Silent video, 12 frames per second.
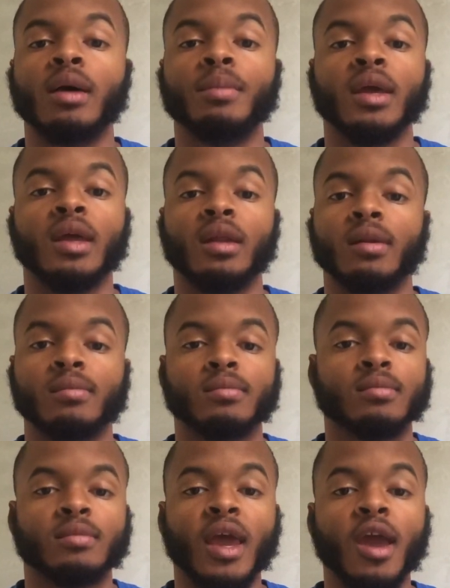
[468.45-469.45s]
I mean,
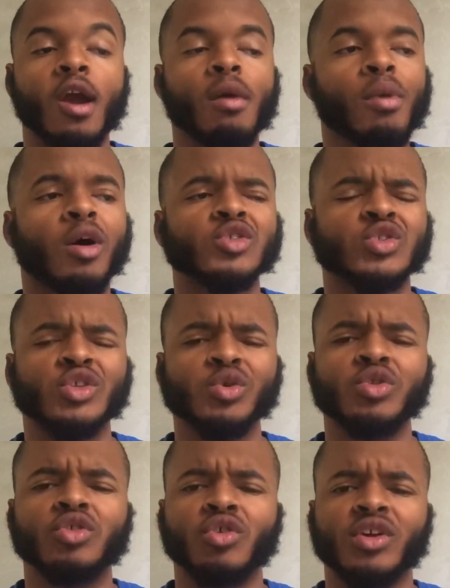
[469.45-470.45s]
they airballed
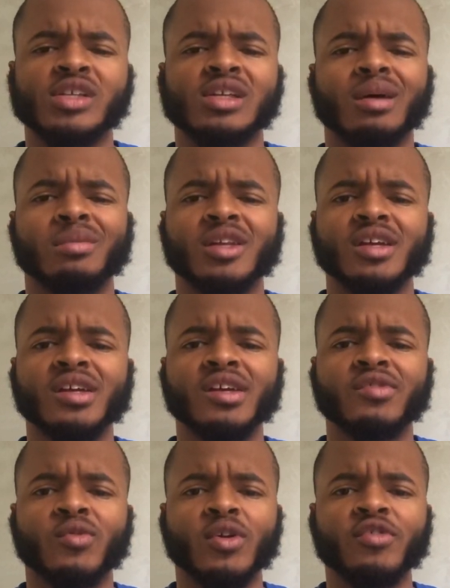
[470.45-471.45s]
2 threes, I
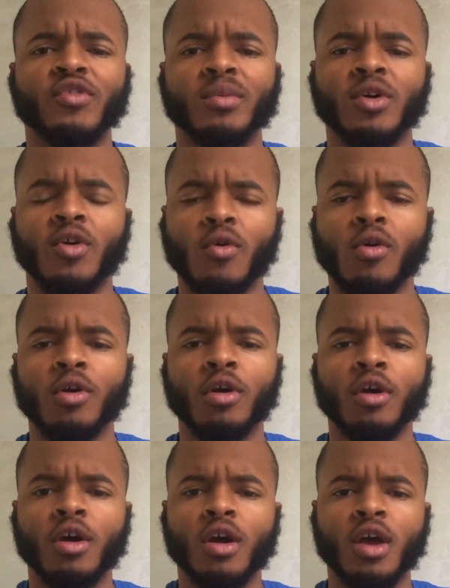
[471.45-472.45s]
believe, one from the
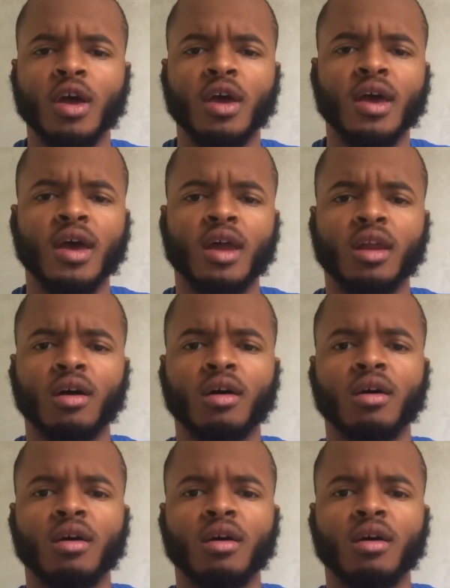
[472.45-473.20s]
corner and